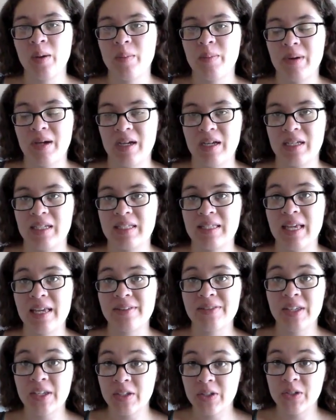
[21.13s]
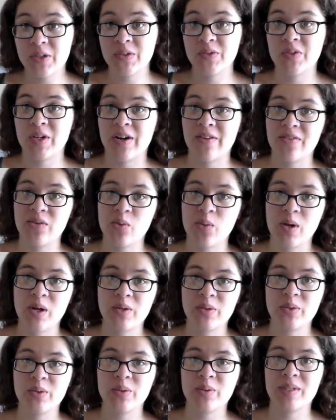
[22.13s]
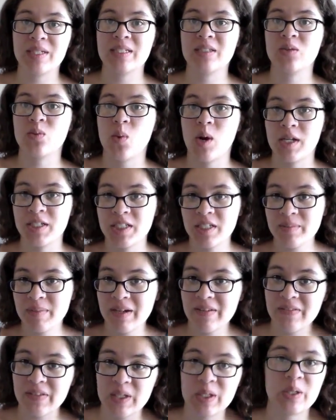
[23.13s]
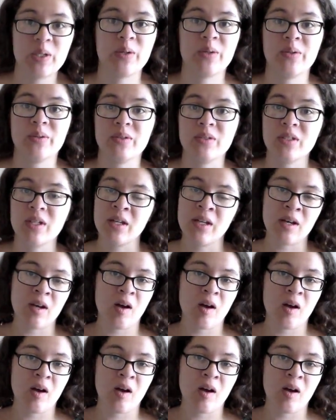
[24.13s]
by saying thank you for everyone who is watching my videos.